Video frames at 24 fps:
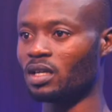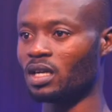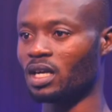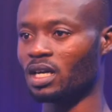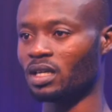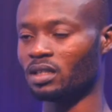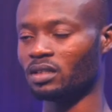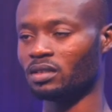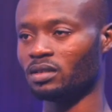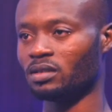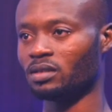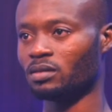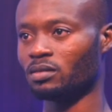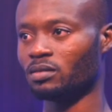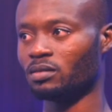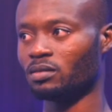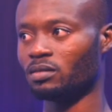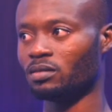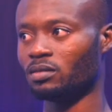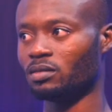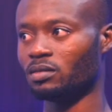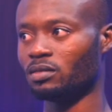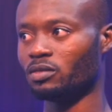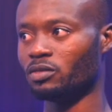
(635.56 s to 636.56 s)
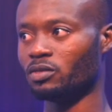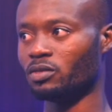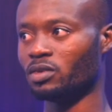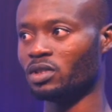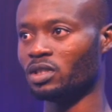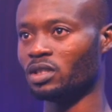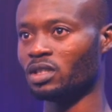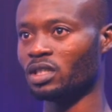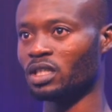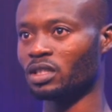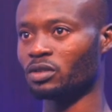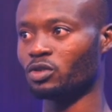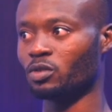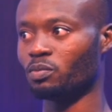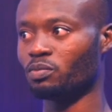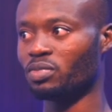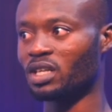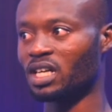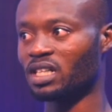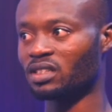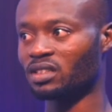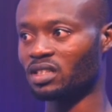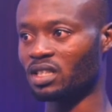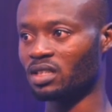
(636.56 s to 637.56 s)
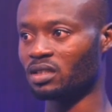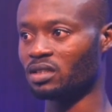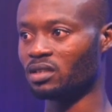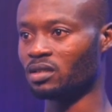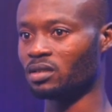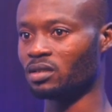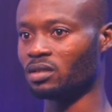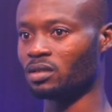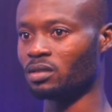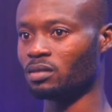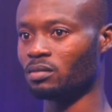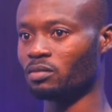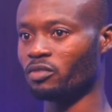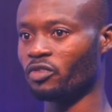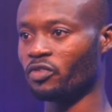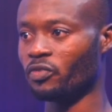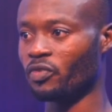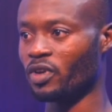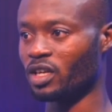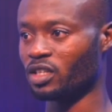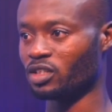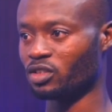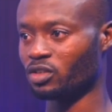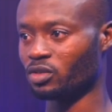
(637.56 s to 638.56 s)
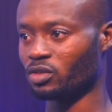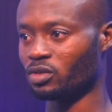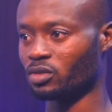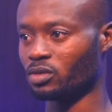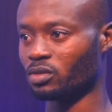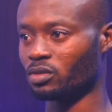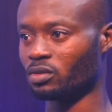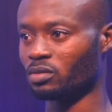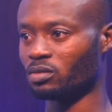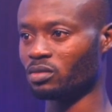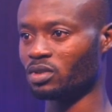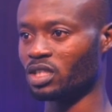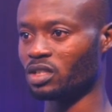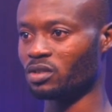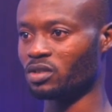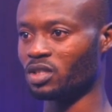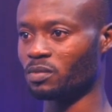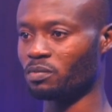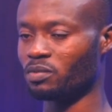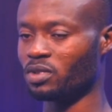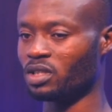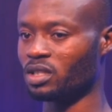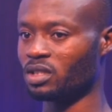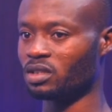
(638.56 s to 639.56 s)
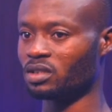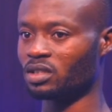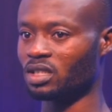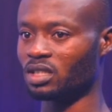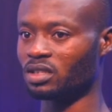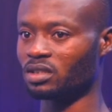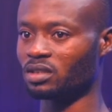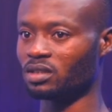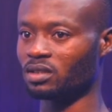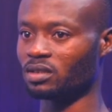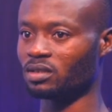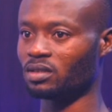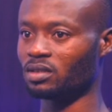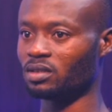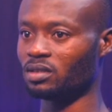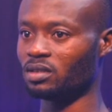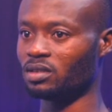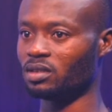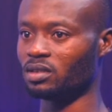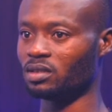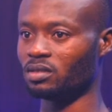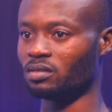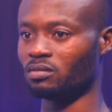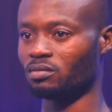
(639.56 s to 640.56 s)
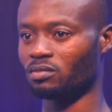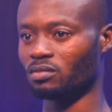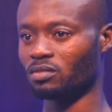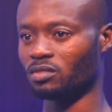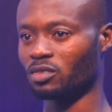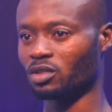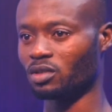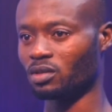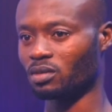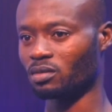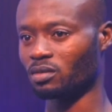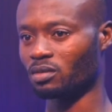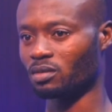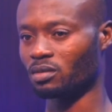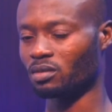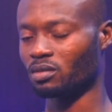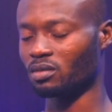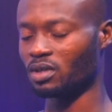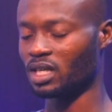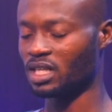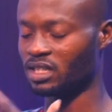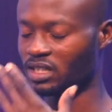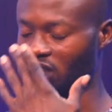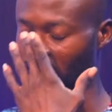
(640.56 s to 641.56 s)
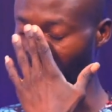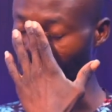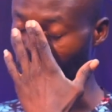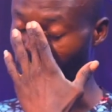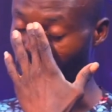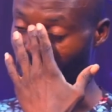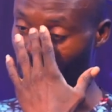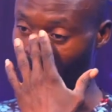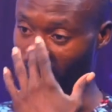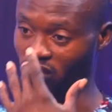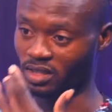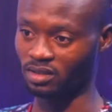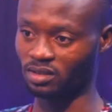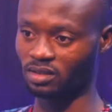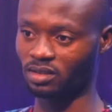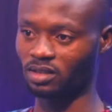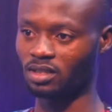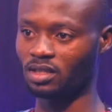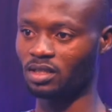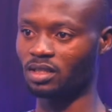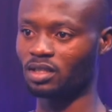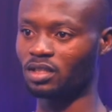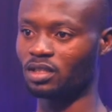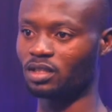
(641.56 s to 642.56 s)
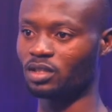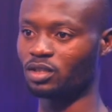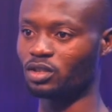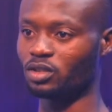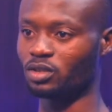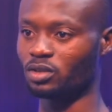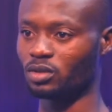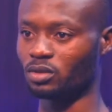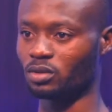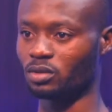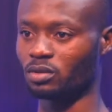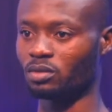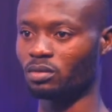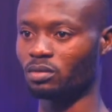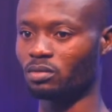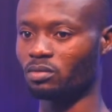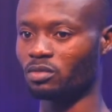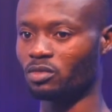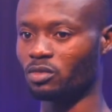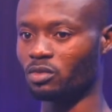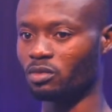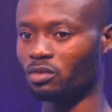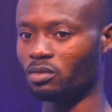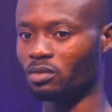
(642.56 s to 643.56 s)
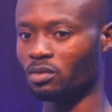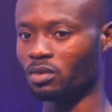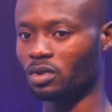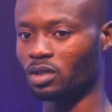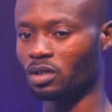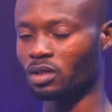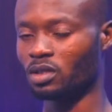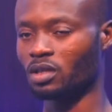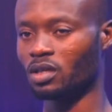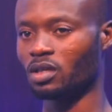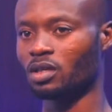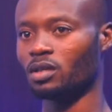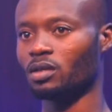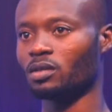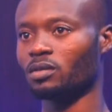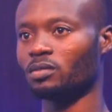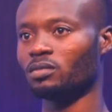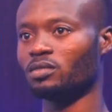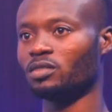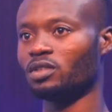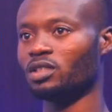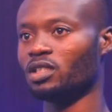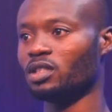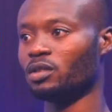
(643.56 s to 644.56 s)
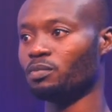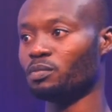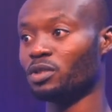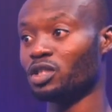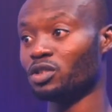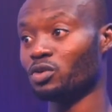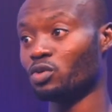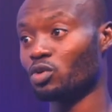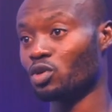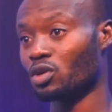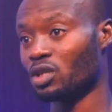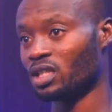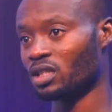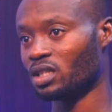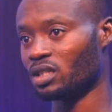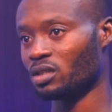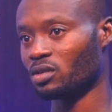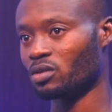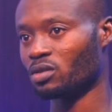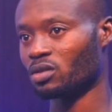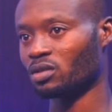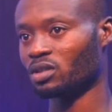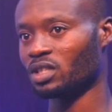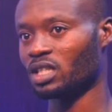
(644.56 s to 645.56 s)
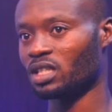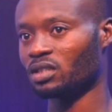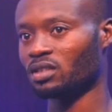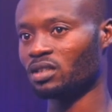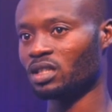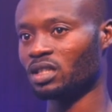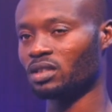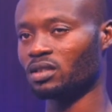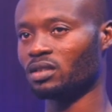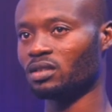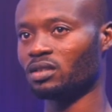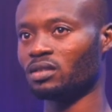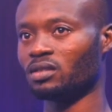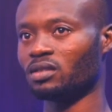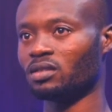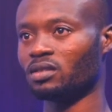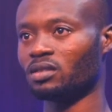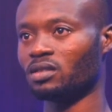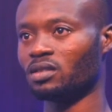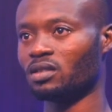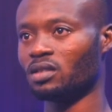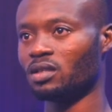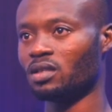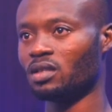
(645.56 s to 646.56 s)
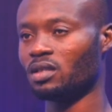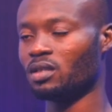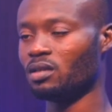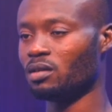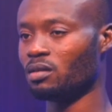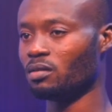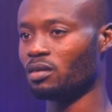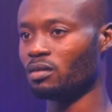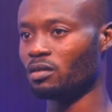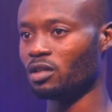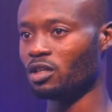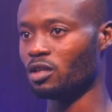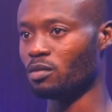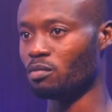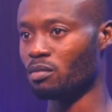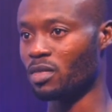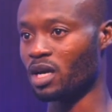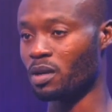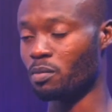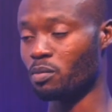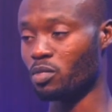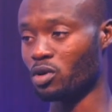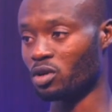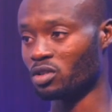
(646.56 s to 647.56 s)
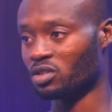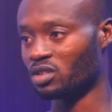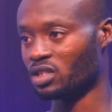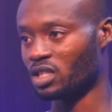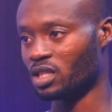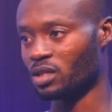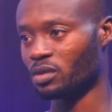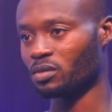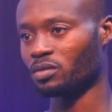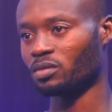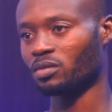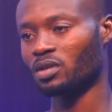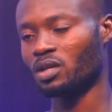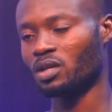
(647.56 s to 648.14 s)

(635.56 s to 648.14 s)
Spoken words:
And we have to plaster the fence too. There's a place, as in the right side of the fence, to the person who collected the cutlass, that is my boss now,